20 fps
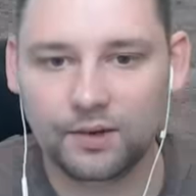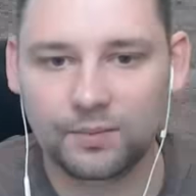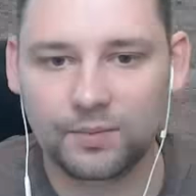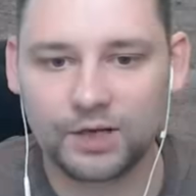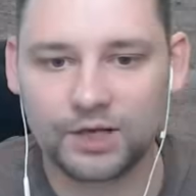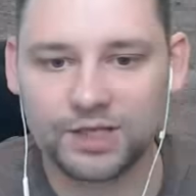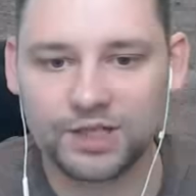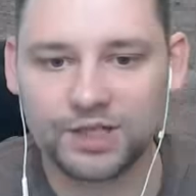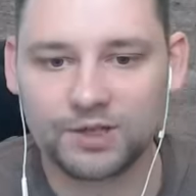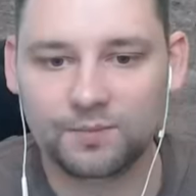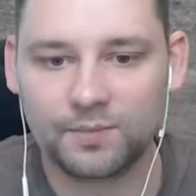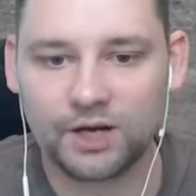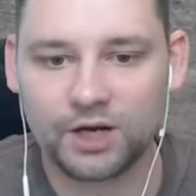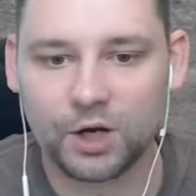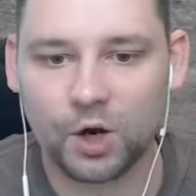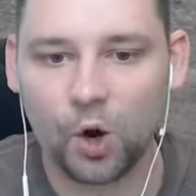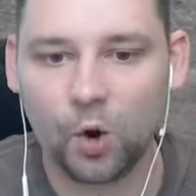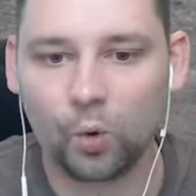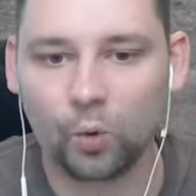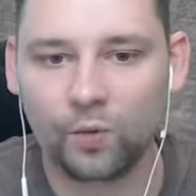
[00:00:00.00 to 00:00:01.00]
Bit
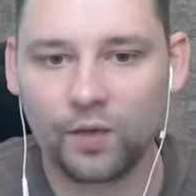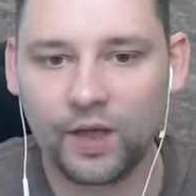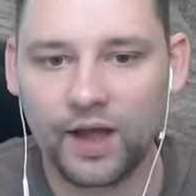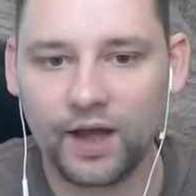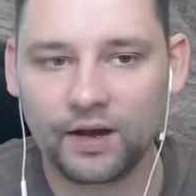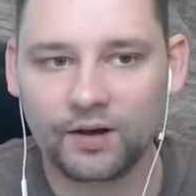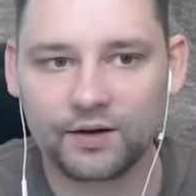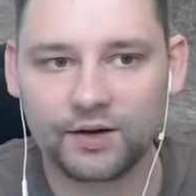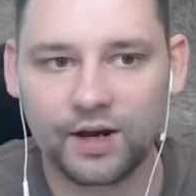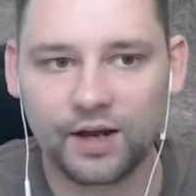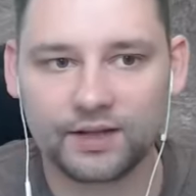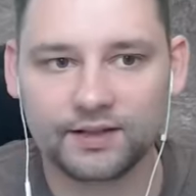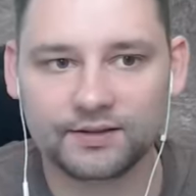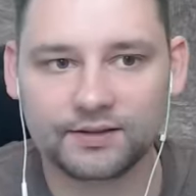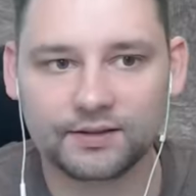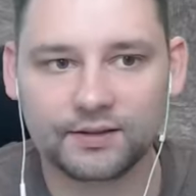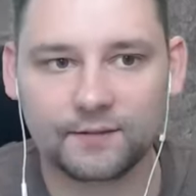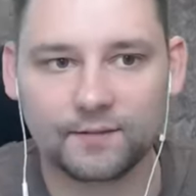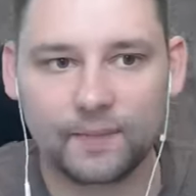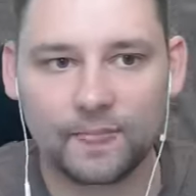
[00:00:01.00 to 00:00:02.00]
of coal there.
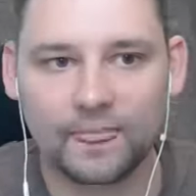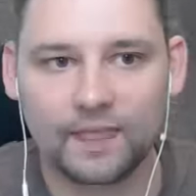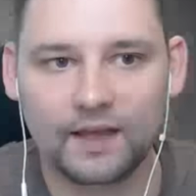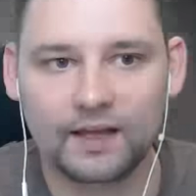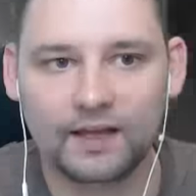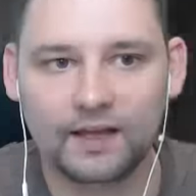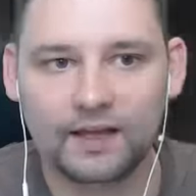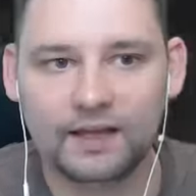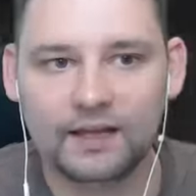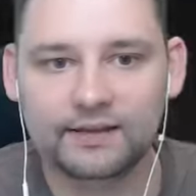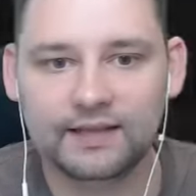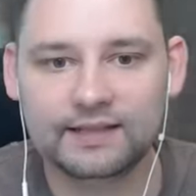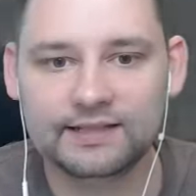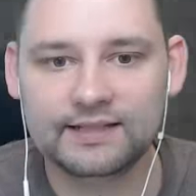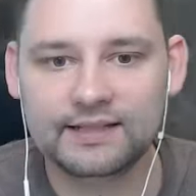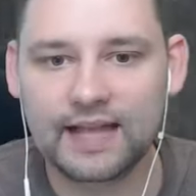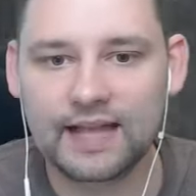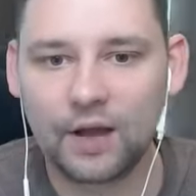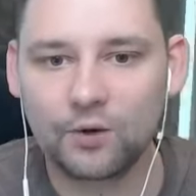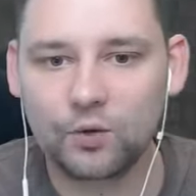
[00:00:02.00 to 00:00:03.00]
Nice.
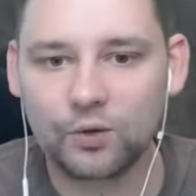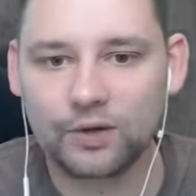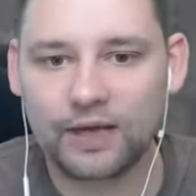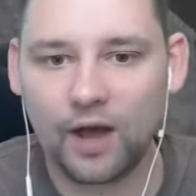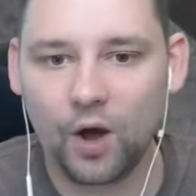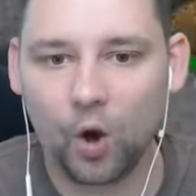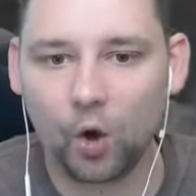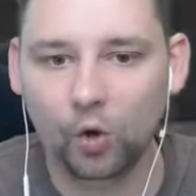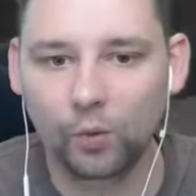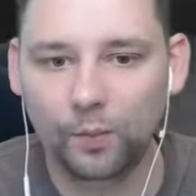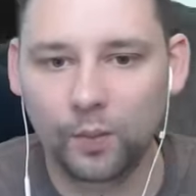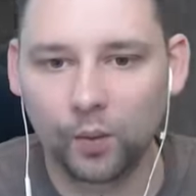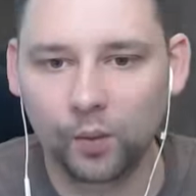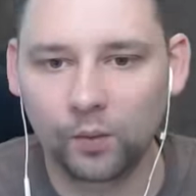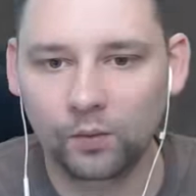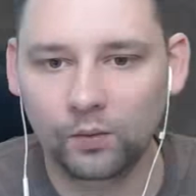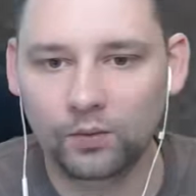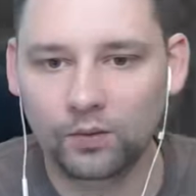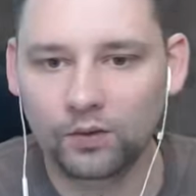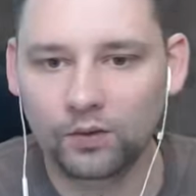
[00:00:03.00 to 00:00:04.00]
This is how you get opal?